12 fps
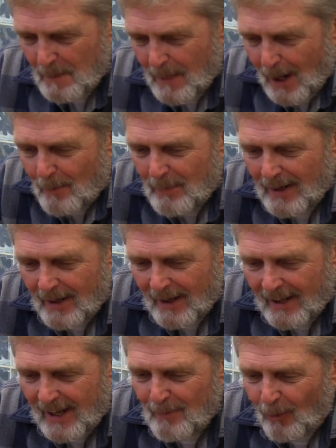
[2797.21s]
I've been in
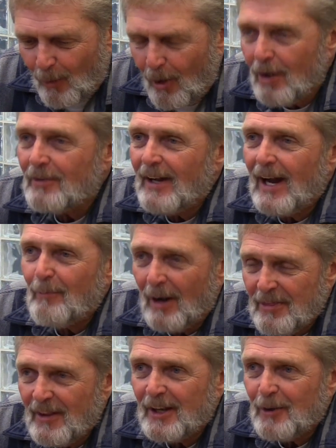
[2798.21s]
the game a long time.
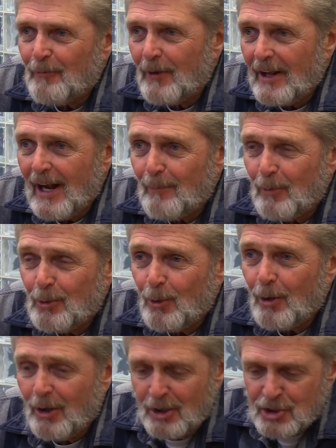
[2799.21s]
I thank you for the
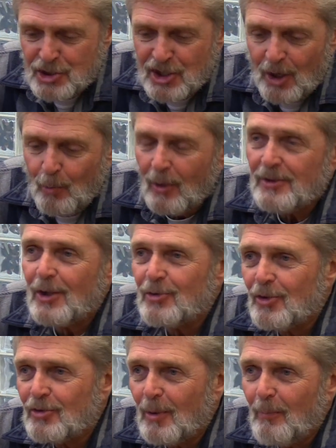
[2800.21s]
opportunity to share what
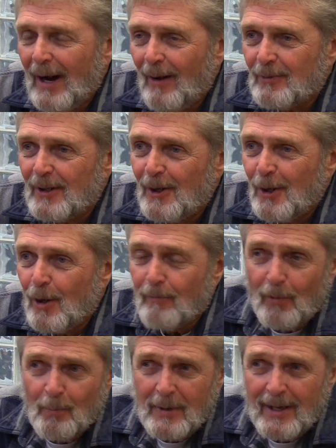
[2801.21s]
this is about.
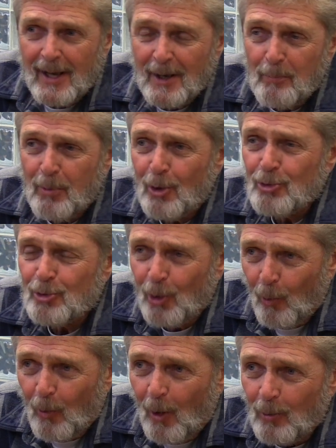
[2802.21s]
For me, on a
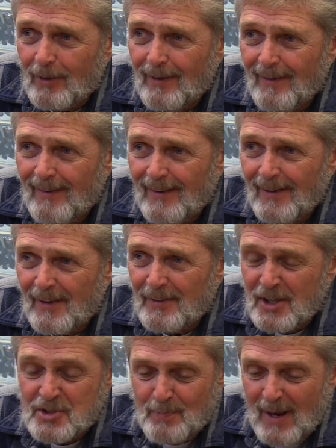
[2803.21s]
personal note,
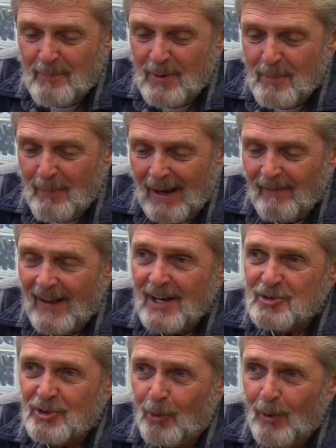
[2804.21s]
this may be my
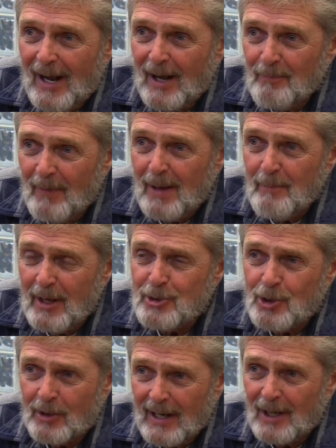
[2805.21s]
last hurrah and my
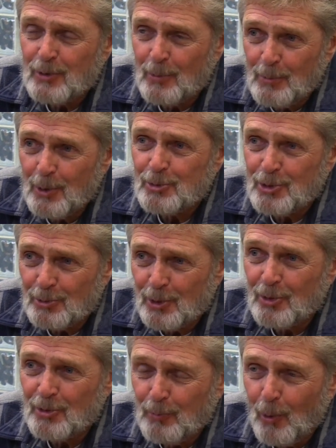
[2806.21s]
major contribution
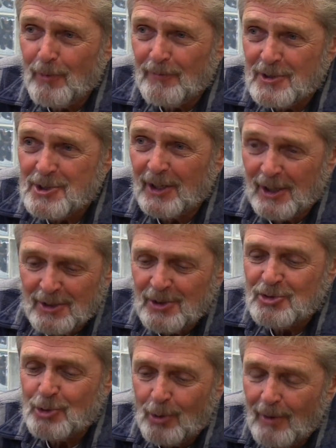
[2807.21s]
to the sport fishing
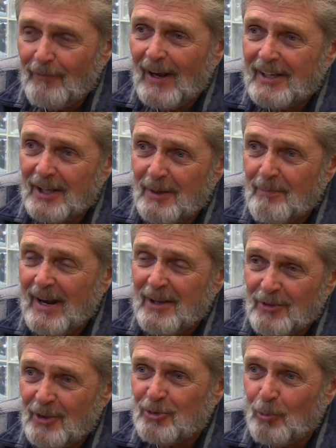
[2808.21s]
industry. If I can
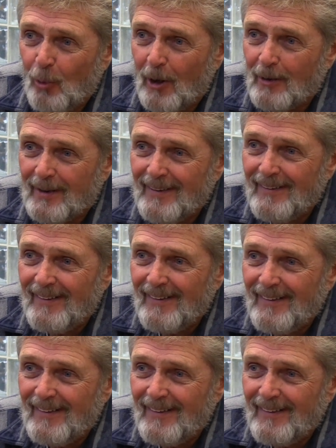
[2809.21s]
make this work,